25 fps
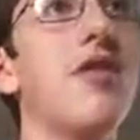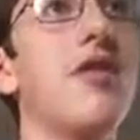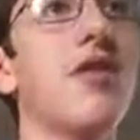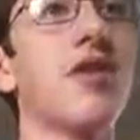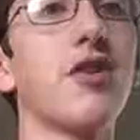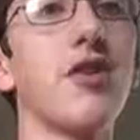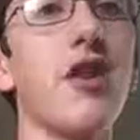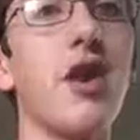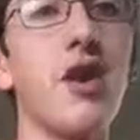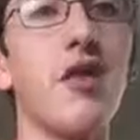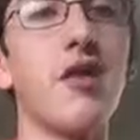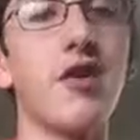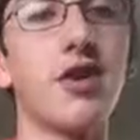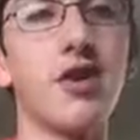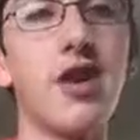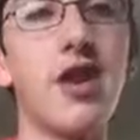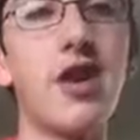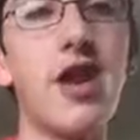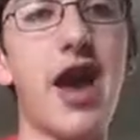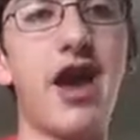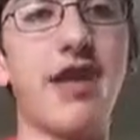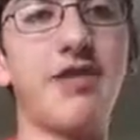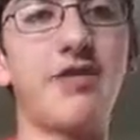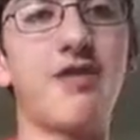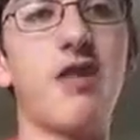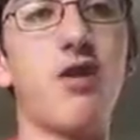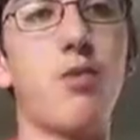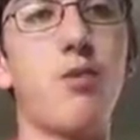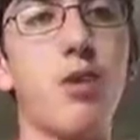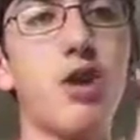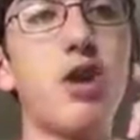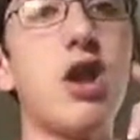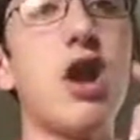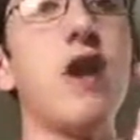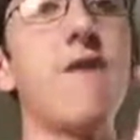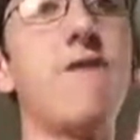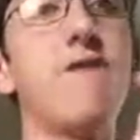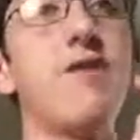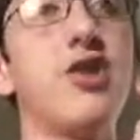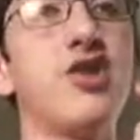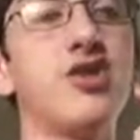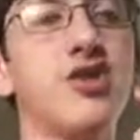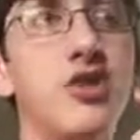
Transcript: the gun, the gun actually went off and